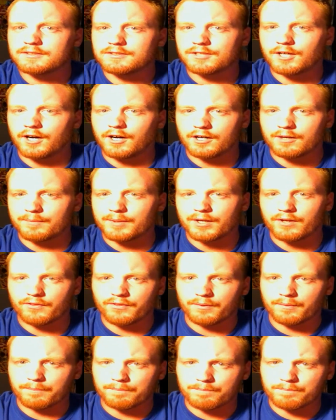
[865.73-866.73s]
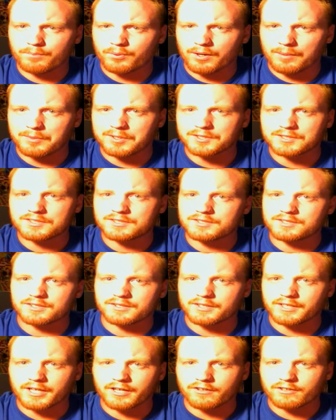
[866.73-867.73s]
talk about the premise
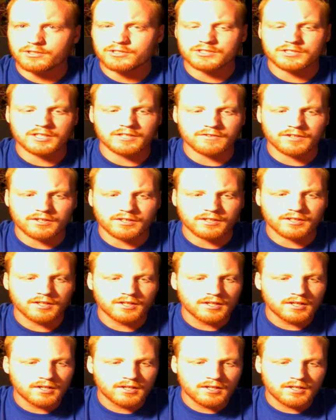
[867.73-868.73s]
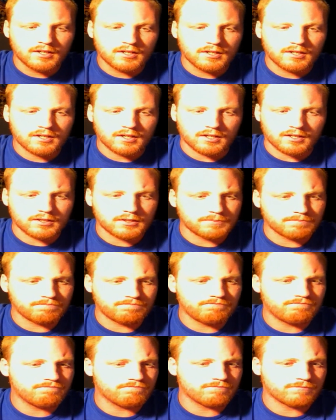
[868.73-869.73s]
and the characters and everything.
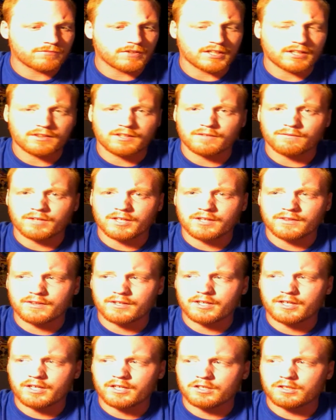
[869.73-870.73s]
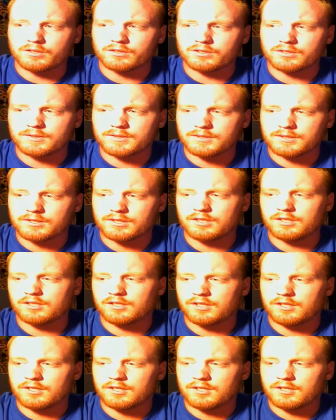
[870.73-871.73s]
If I could think of anything else,
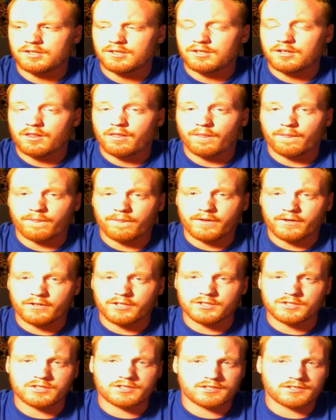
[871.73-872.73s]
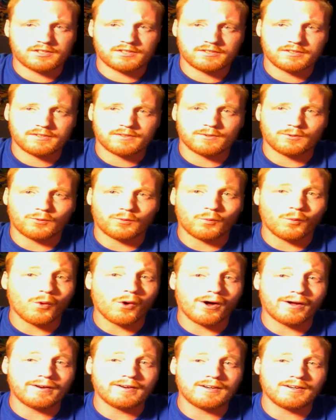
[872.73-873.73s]
there is
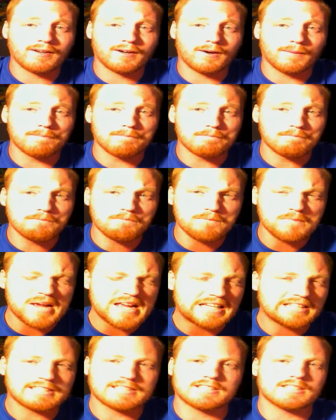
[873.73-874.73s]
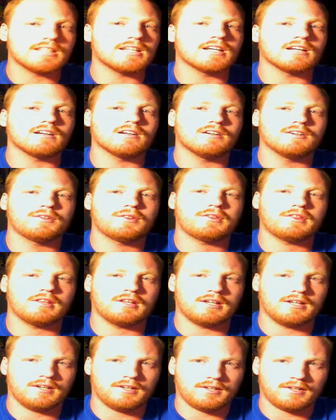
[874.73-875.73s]
one amazing
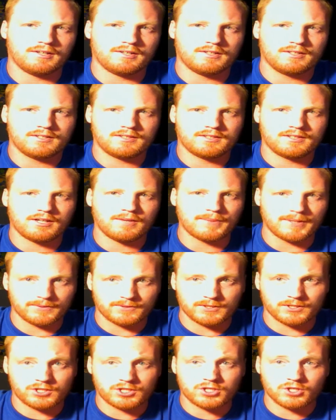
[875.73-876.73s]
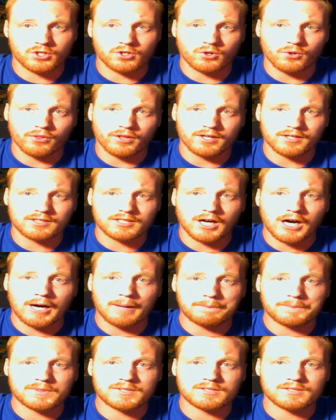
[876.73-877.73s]
thing about this show that
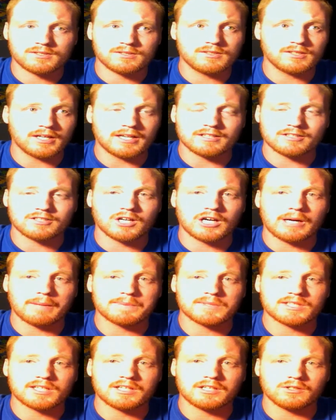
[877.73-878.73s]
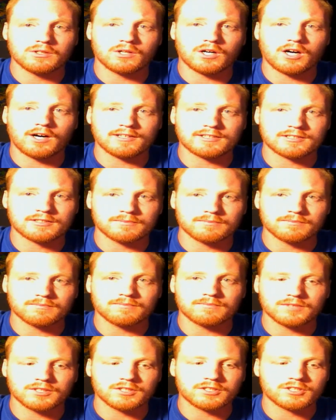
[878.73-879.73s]
tops how awesome
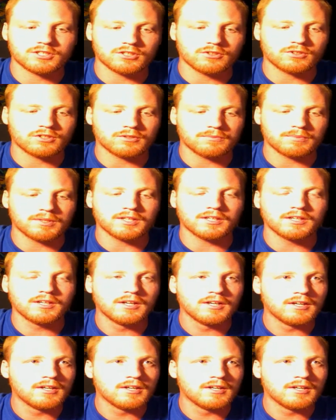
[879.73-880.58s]
this show could be.